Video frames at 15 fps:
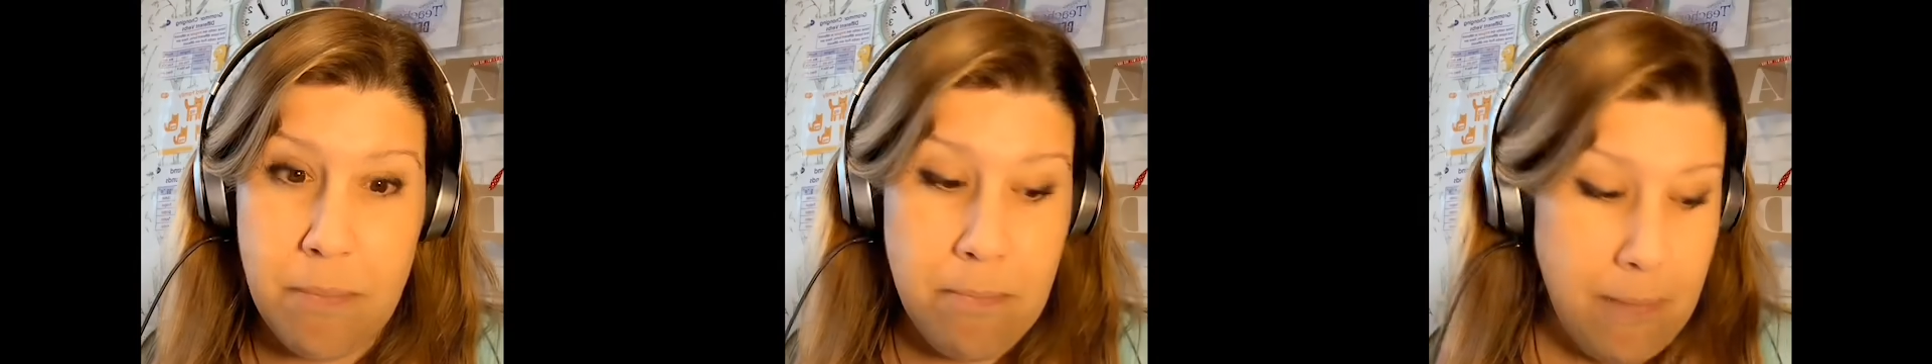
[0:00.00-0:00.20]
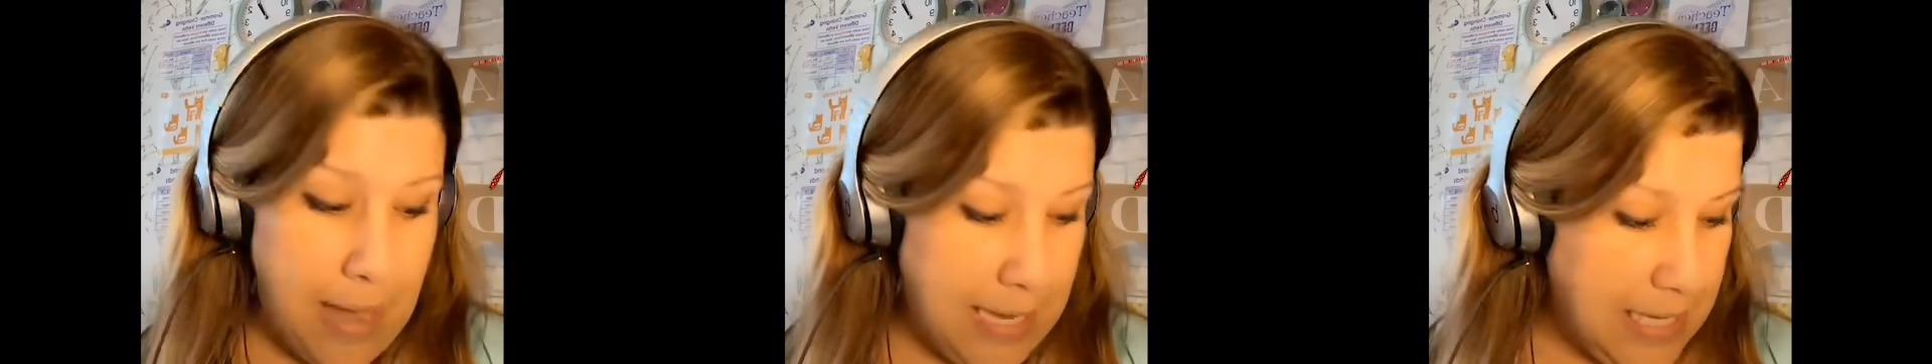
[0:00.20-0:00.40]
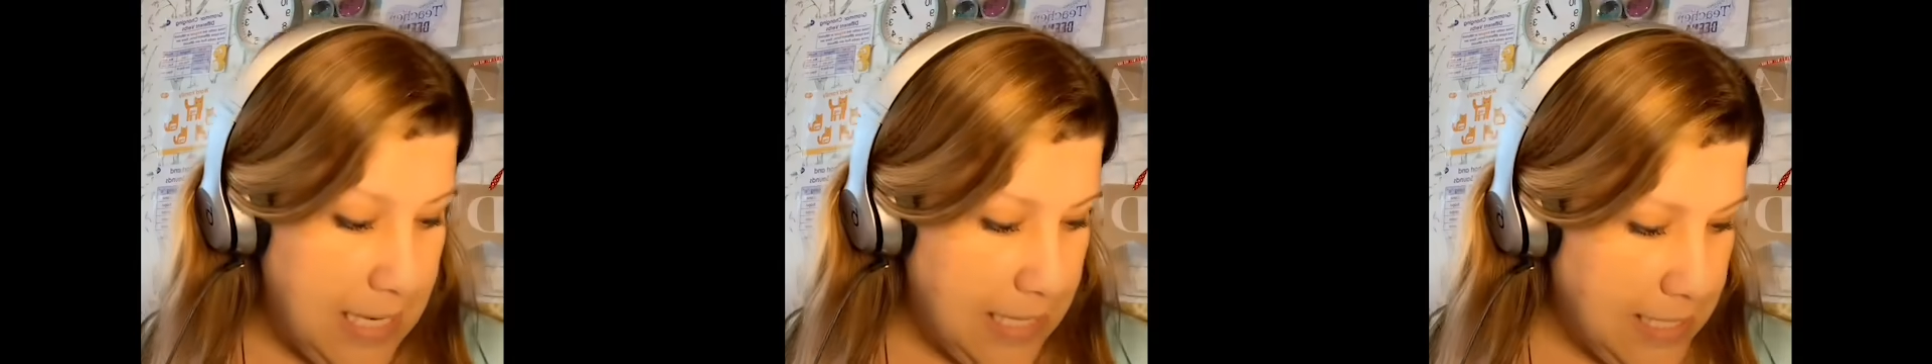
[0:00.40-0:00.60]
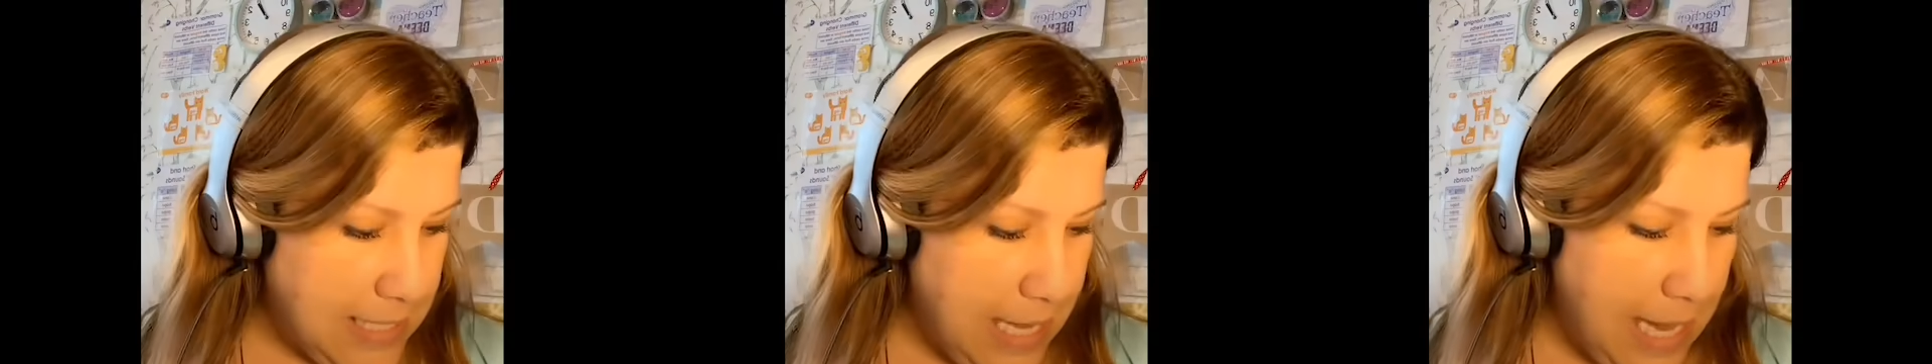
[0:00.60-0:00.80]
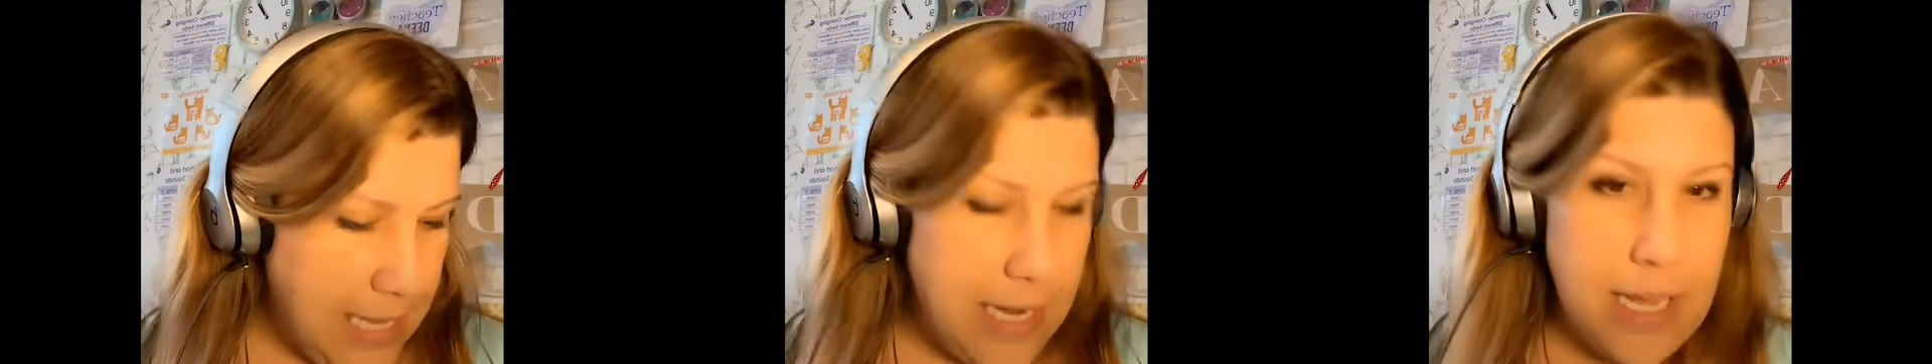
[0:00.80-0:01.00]
make it
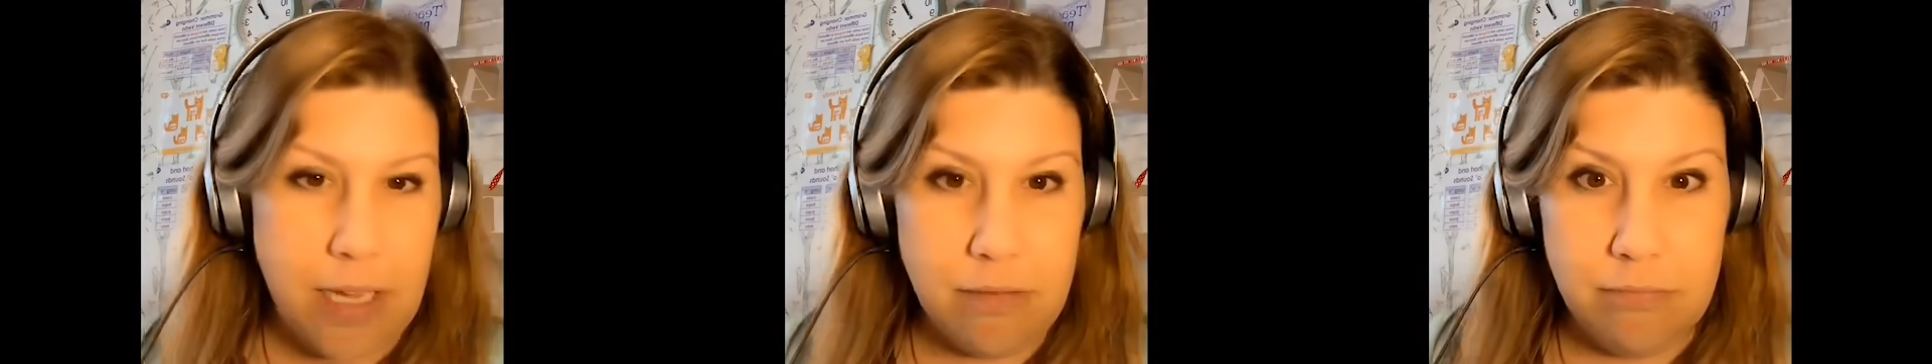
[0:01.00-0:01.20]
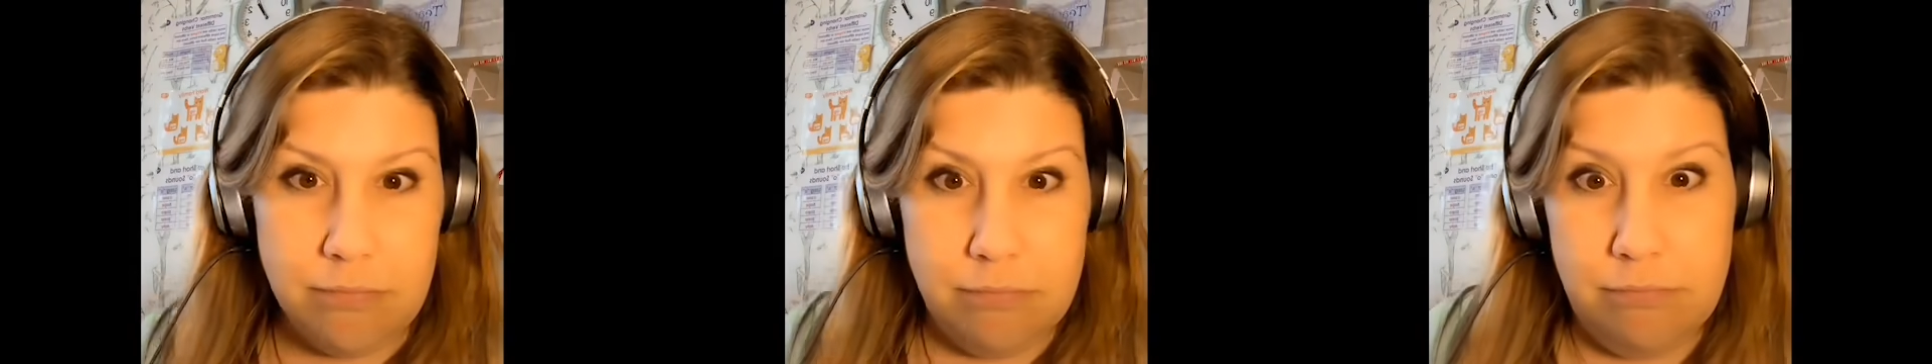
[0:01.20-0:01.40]
exciting.